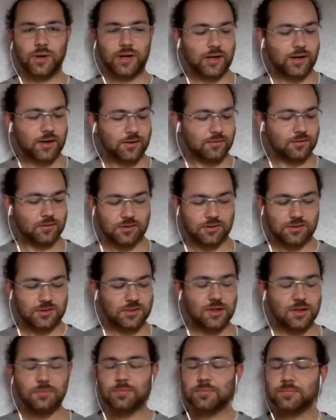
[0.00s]
wear or
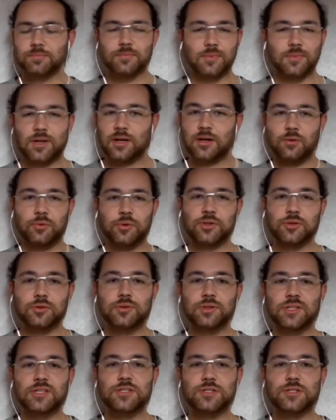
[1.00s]
some, we
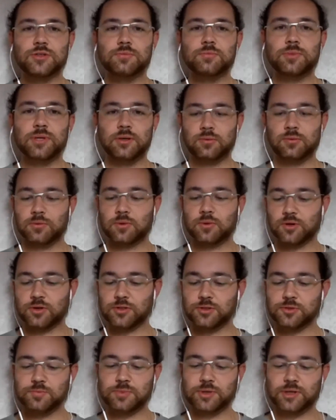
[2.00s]
don't need to be
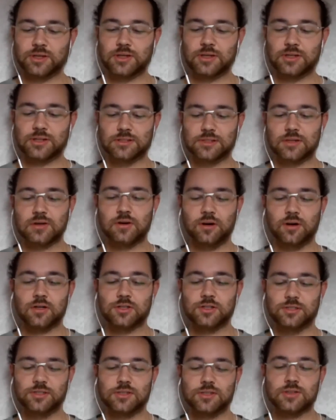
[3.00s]
worried because
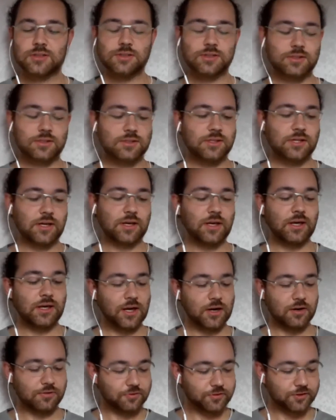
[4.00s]
God is
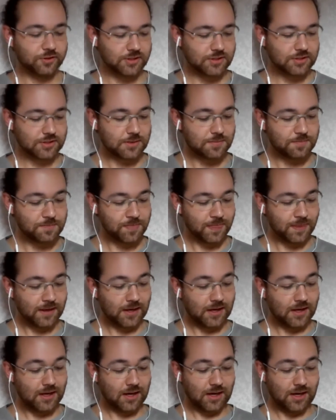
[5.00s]
taking care of us.
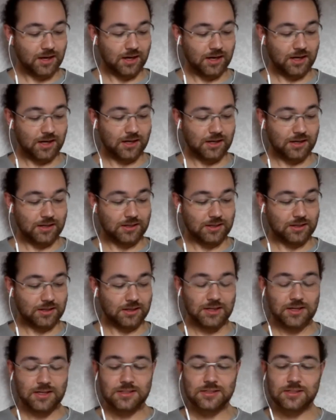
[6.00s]
And
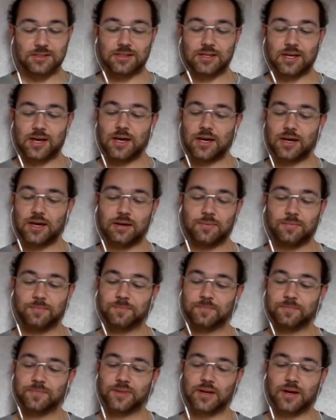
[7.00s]
he is
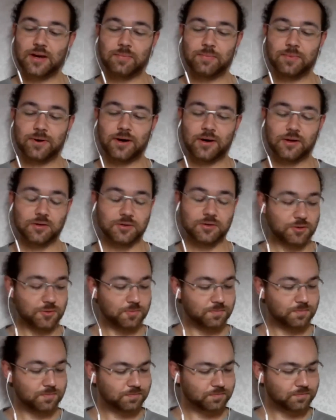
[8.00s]
saying about
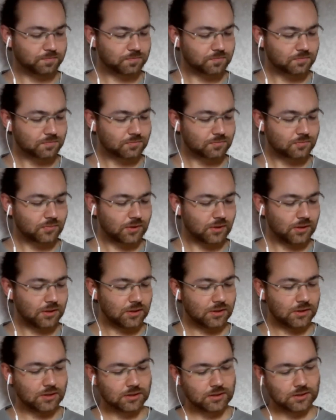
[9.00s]

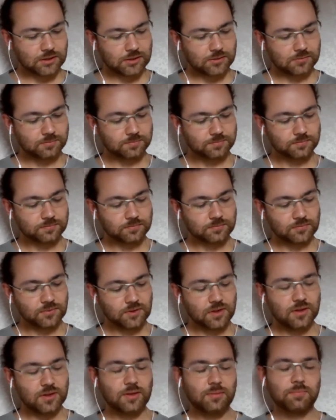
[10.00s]

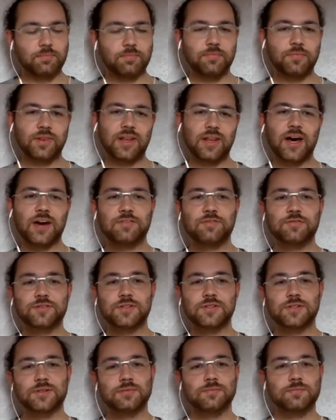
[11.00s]
the life
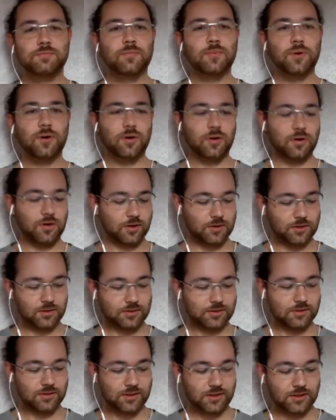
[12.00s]
is
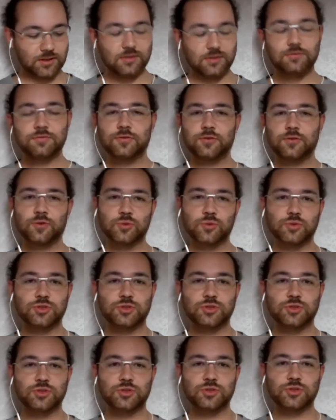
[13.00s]
more than
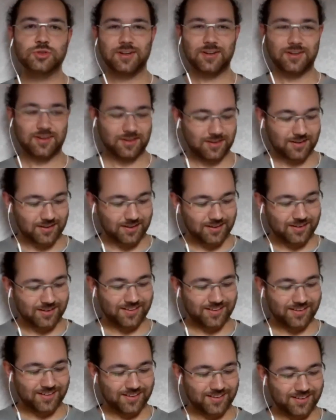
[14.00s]
food,
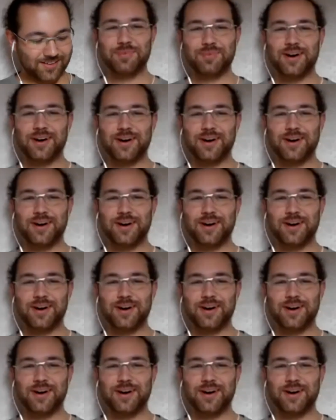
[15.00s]
and the